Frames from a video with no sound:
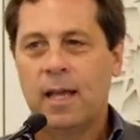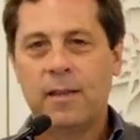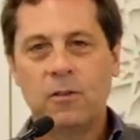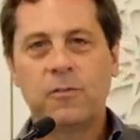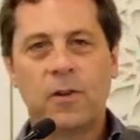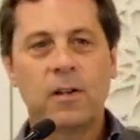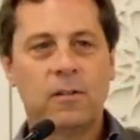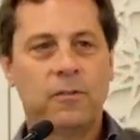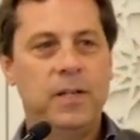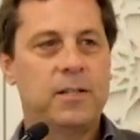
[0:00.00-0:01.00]
And those
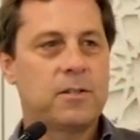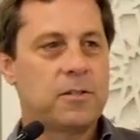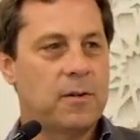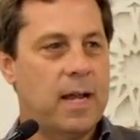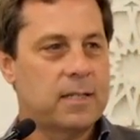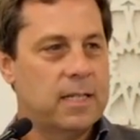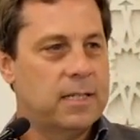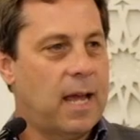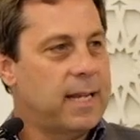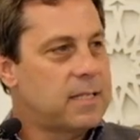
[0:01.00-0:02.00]
vertical features are actually
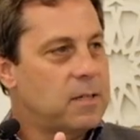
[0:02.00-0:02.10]
dikes